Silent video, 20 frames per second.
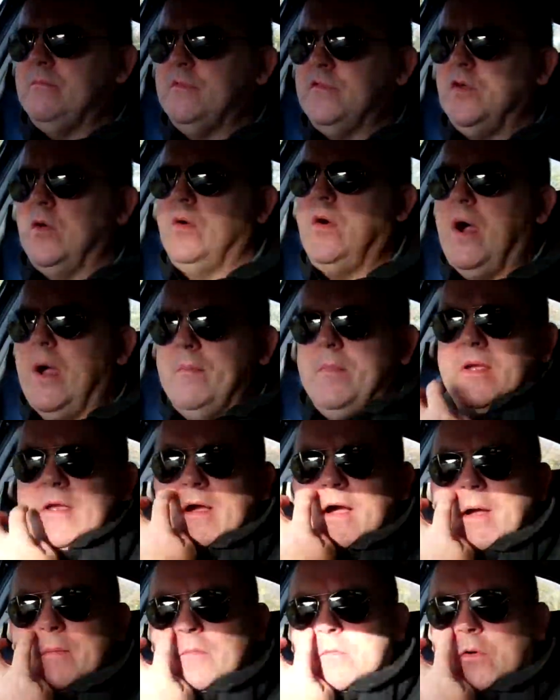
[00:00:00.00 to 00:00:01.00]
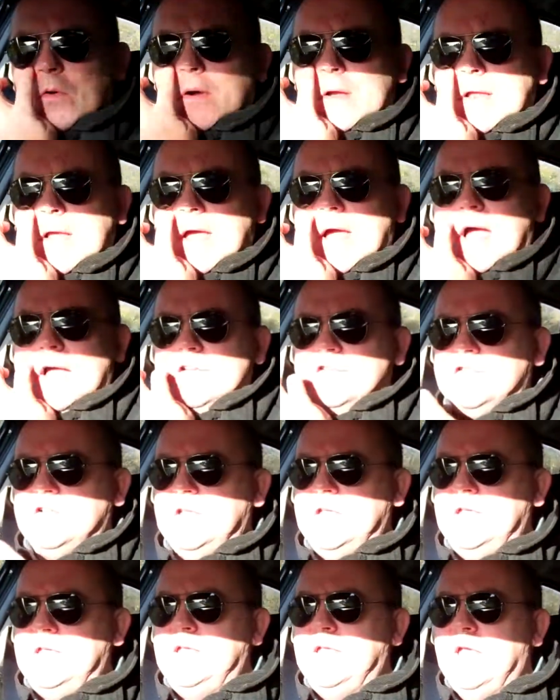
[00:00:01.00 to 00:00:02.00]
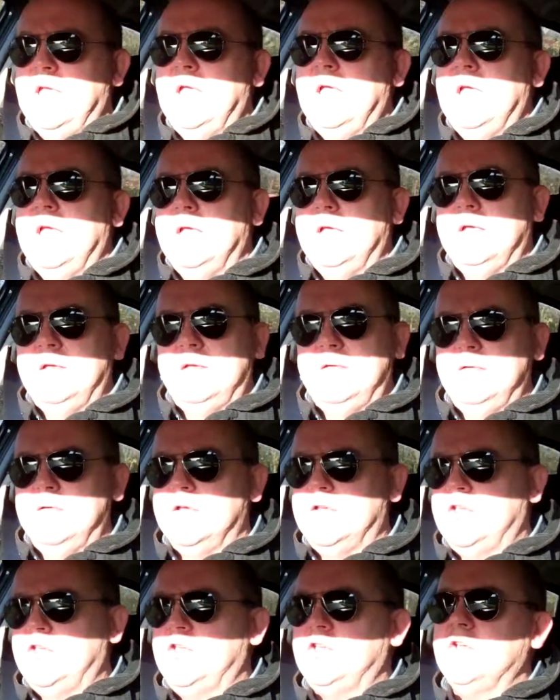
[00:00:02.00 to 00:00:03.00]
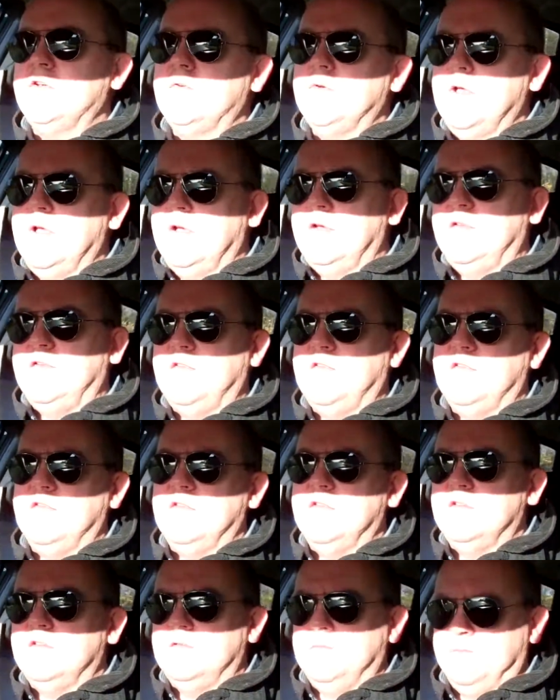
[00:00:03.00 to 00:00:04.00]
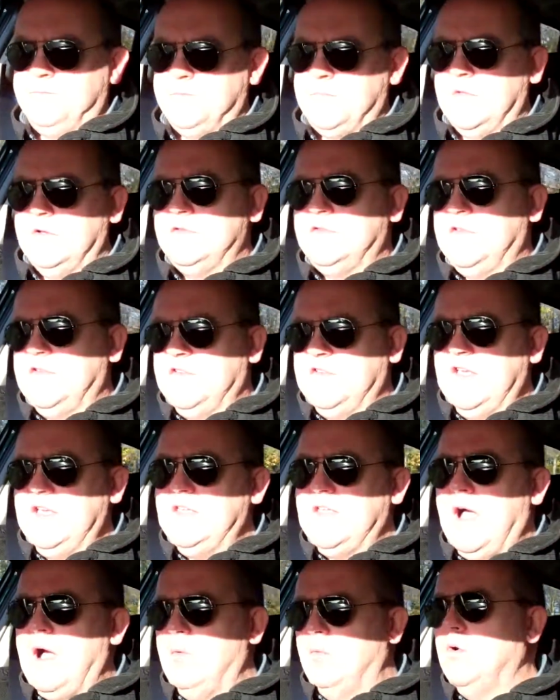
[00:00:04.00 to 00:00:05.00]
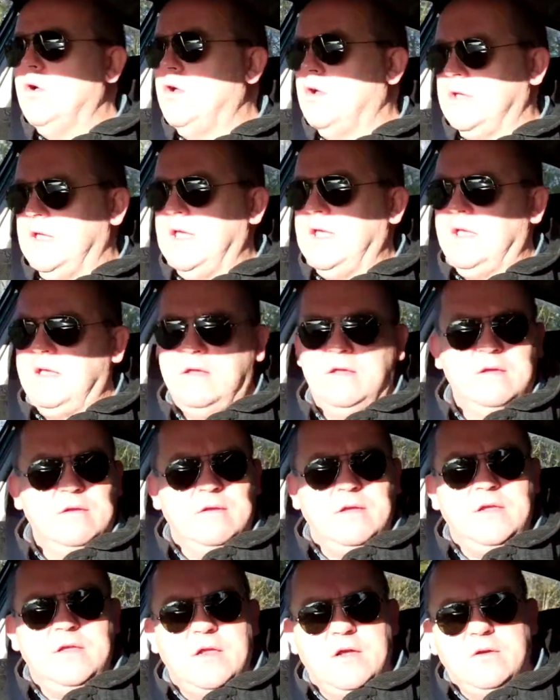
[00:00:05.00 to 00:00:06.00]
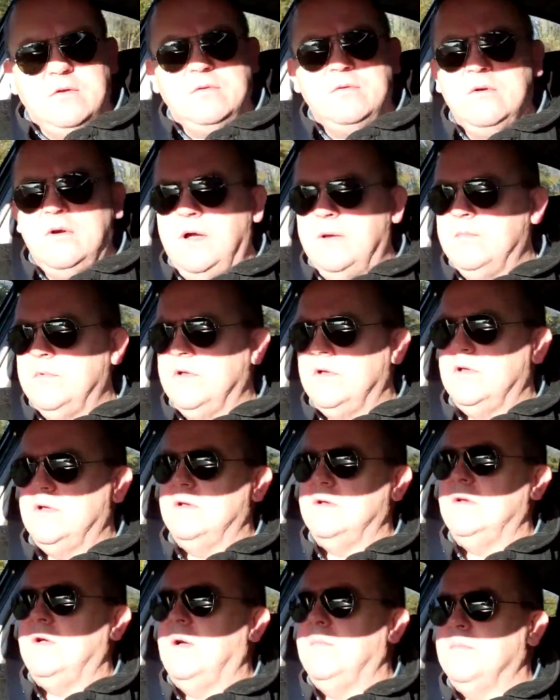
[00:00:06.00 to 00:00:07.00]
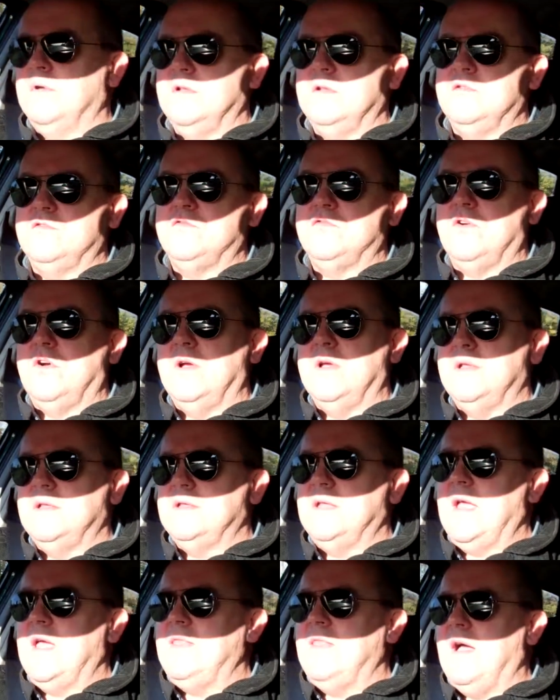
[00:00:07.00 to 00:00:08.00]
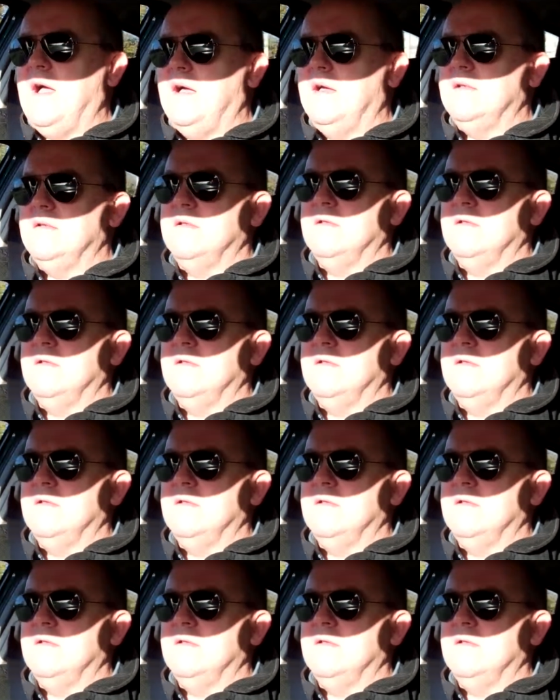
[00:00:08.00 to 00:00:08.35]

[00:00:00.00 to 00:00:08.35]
So I mean, I'm quite actually curious to see that working. I'm gonna try and get that